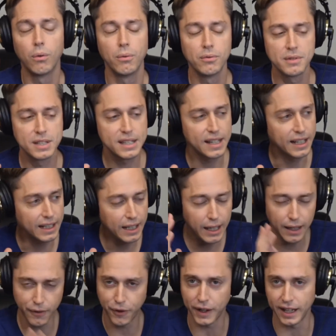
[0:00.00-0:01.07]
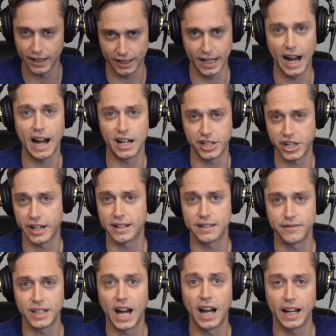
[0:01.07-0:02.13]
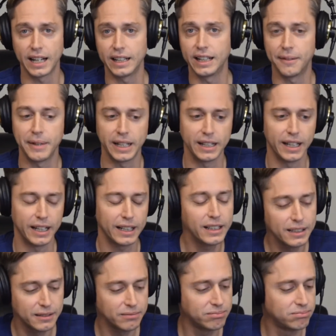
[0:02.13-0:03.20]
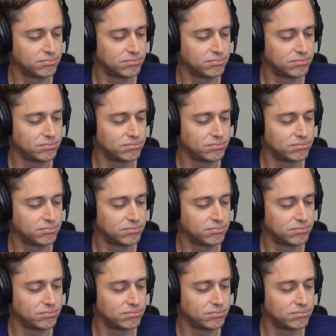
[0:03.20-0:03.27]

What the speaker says: significantly higher chance of dying. I mean, like